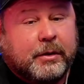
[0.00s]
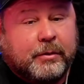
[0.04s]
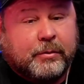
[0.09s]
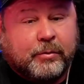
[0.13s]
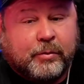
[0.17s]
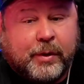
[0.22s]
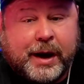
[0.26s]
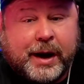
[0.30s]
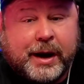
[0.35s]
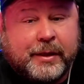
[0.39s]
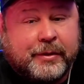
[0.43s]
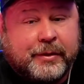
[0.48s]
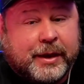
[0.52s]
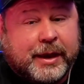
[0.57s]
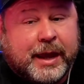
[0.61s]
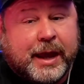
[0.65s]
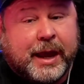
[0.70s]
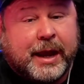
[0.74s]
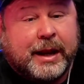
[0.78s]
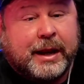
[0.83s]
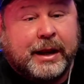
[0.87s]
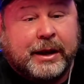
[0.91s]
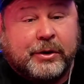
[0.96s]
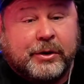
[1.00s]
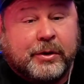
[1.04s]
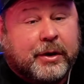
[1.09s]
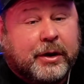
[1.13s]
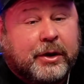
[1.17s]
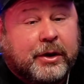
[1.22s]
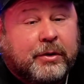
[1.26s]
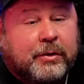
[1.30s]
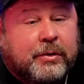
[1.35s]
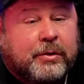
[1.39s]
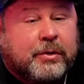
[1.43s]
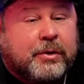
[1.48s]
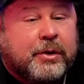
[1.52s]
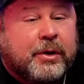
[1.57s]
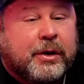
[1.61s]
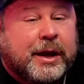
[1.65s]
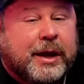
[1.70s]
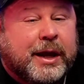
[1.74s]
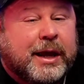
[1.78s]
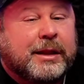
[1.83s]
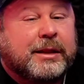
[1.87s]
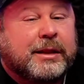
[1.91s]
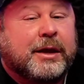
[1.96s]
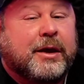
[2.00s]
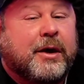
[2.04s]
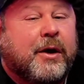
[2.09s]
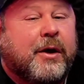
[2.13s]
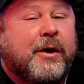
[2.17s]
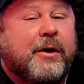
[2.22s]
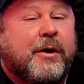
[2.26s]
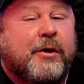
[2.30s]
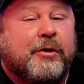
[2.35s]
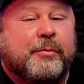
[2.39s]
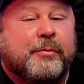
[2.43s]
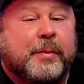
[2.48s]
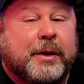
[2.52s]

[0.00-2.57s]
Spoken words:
right out of the gate, and you're going to get the calls